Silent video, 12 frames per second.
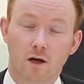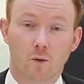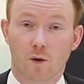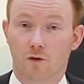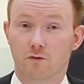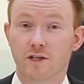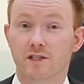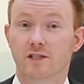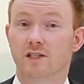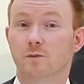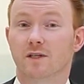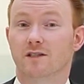Well, the reason
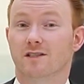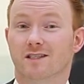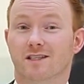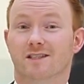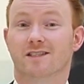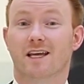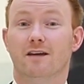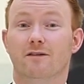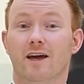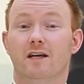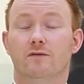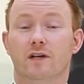is because it's a safe
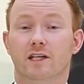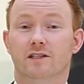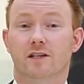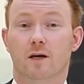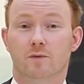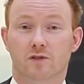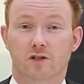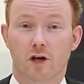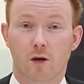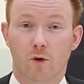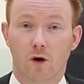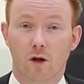haven in times of
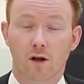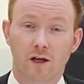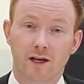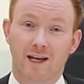turmoil.